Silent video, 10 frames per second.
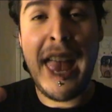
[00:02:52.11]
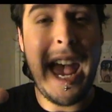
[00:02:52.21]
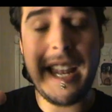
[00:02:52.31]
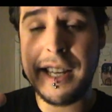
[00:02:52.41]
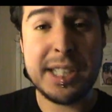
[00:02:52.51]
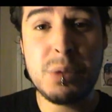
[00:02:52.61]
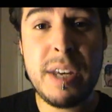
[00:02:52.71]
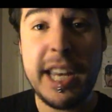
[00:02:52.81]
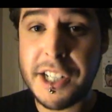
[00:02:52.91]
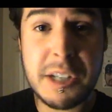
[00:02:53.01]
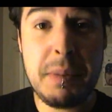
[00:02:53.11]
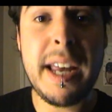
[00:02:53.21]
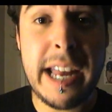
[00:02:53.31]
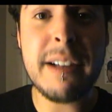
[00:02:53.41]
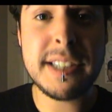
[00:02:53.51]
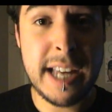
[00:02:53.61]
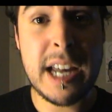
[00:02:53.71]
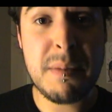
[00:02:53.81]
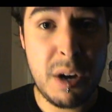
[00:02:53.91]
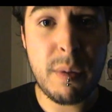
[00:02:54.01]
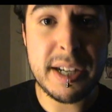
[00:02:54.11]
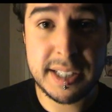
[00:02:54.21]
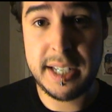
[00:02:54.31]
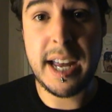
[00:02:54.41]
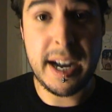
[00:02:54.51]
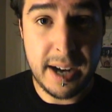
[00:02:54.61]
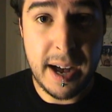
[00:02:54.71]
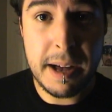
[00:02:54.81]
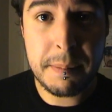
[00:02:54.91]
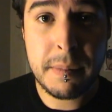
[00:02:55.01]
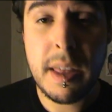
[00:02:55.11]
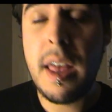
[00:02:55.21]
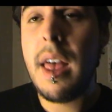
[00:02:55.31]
and this week it should be announced on IWLWrestling.com.